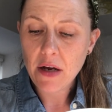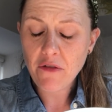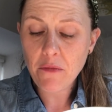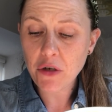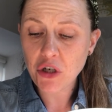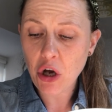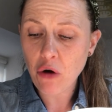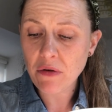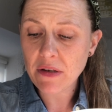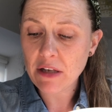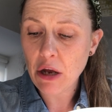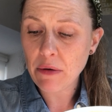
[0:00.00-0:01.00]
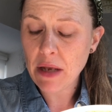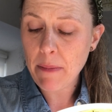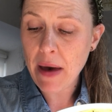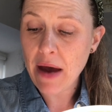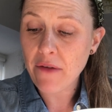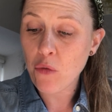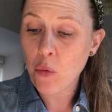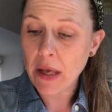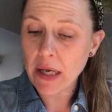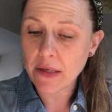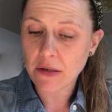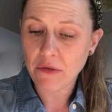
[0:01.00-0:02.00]
From the shoulders slowly a pair of
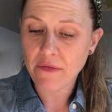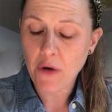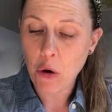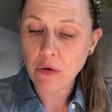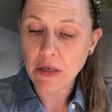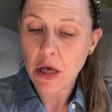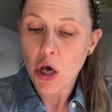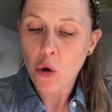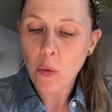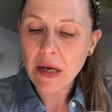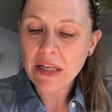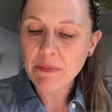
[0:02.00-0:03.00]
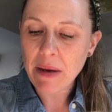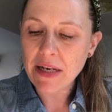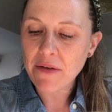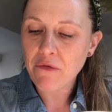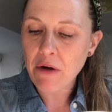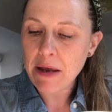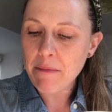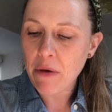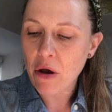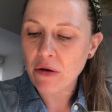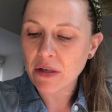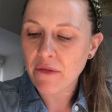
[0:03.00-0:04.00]
wings unfolded, wings made of
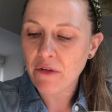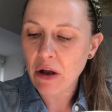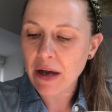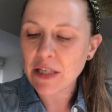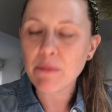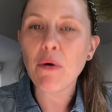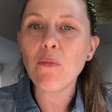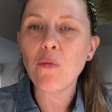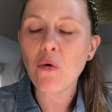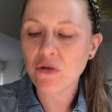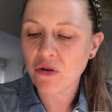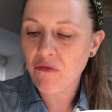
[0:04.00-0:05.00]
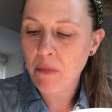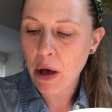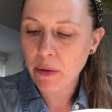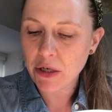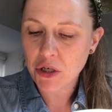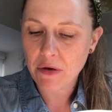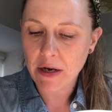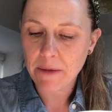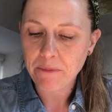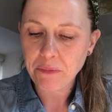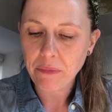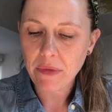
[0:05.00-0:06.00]
rainbows, of light upon water, of
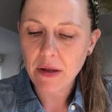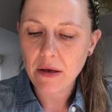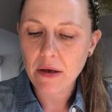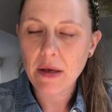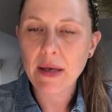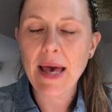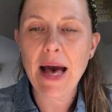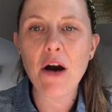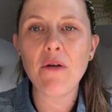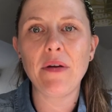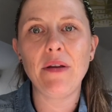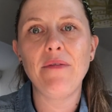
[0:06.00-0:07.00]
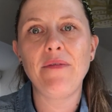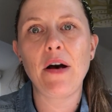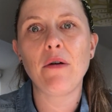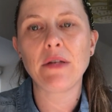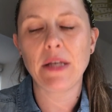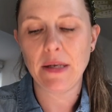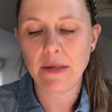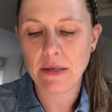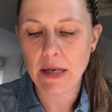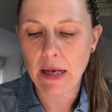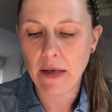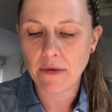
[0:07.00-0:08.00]
poetry. Calvin fell to his
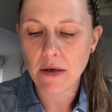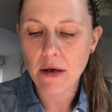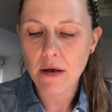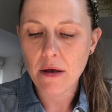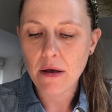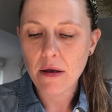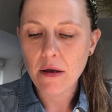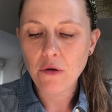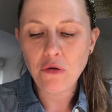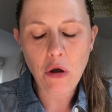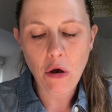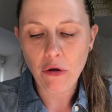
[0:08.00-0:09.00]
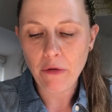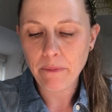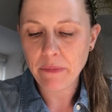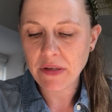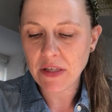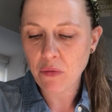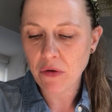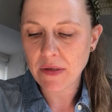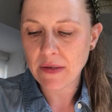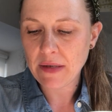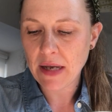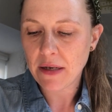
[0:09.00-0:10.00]
knees. No, Mrs.
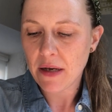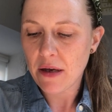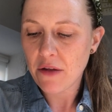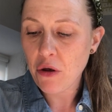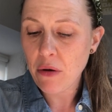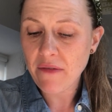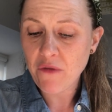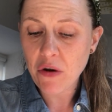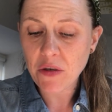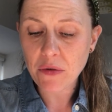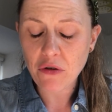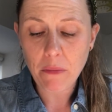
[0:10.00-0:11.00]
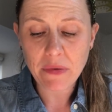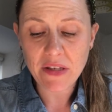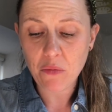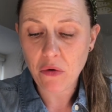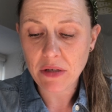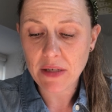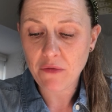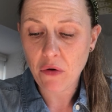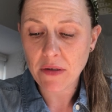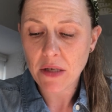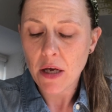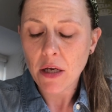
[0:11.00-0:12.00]
Watson said, though her voice was not Mrs. Watson's
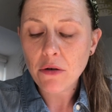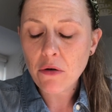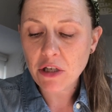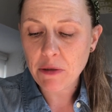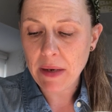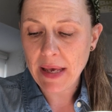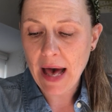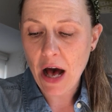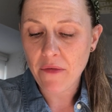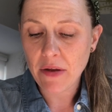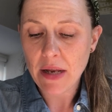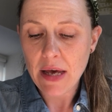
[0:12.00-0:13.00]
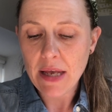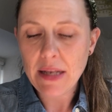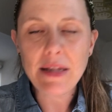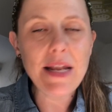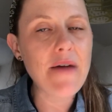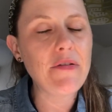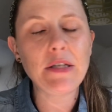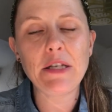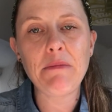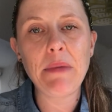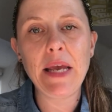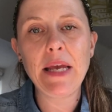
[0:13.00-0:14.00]
voice, not to me, Calvin, never
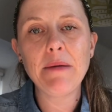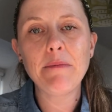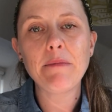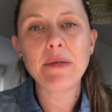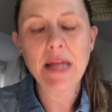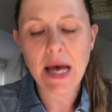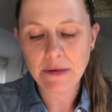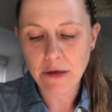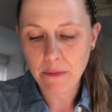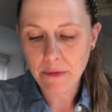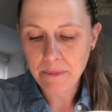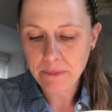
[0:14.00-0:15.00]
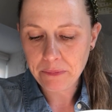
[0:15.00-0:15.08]
to me. Stand up.